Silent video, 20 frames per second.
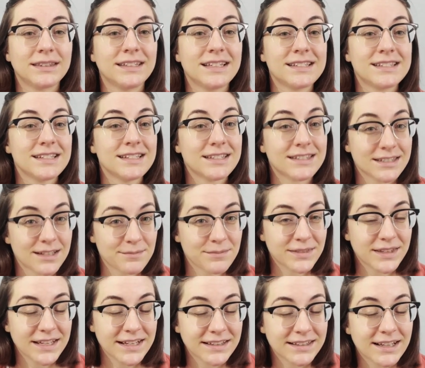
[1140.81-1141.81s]
this is
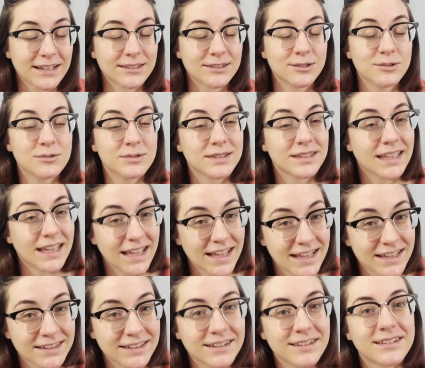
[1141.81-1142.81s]
something that you
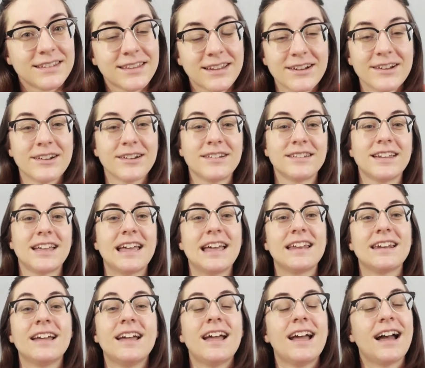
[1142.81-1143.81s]
can learn,
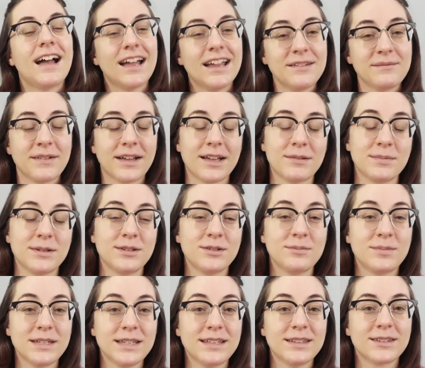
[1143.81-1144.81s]
and I'm happy
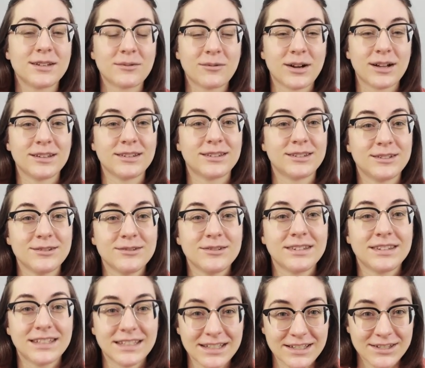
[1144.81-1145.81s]
to be the one to
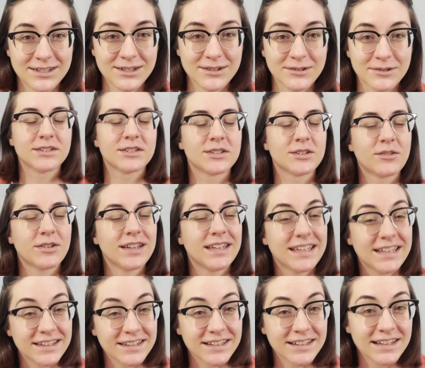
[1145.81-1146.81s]
teach you. So
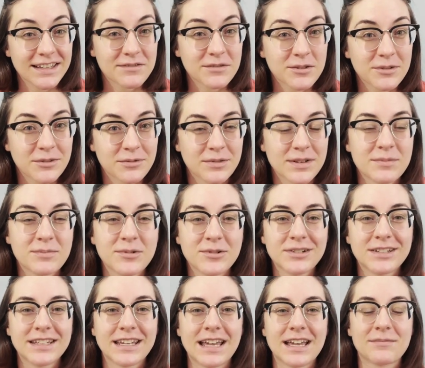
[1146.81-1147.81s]
in the level three
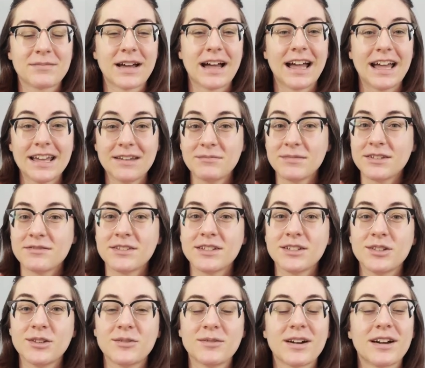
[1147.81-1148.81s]
bootcamp, I'm
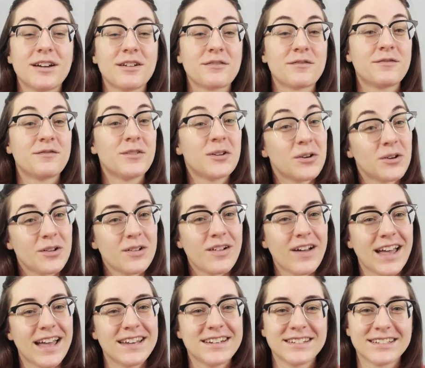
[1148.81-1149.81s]
giving you a
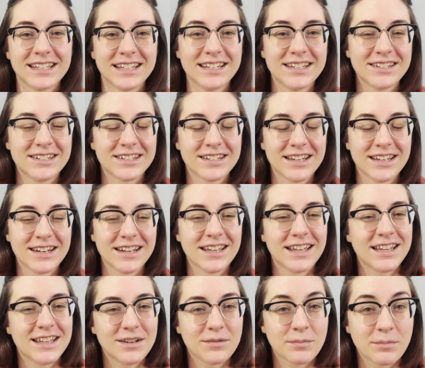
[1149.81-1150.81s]
full education
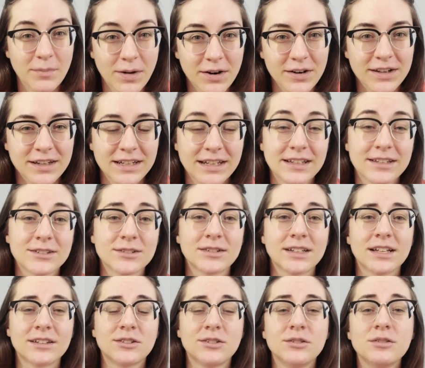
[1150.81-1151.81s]
in marketing so
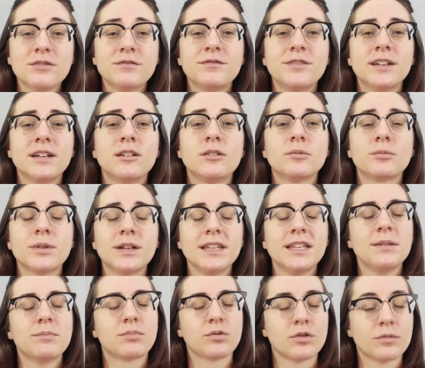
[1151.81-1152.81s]
that you feel
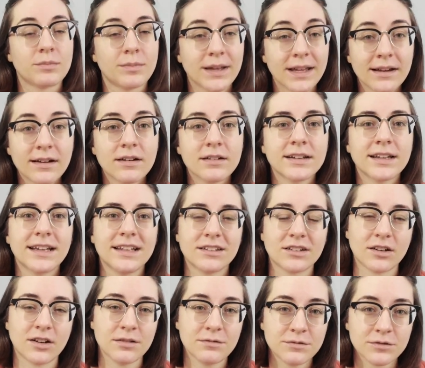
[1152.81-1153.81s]
really prepared
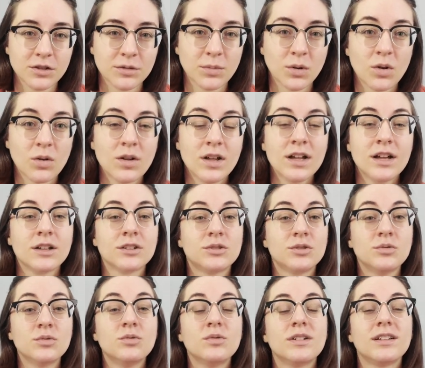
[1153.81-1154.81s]
and comfortable
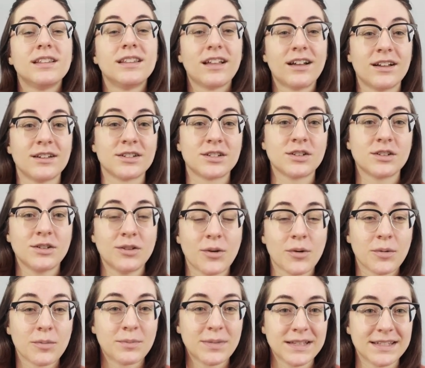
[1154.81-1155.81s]
to launch
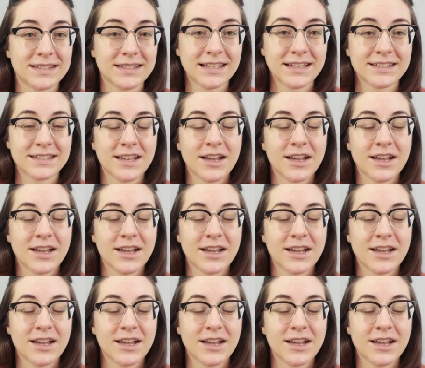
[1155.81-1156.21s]
your business.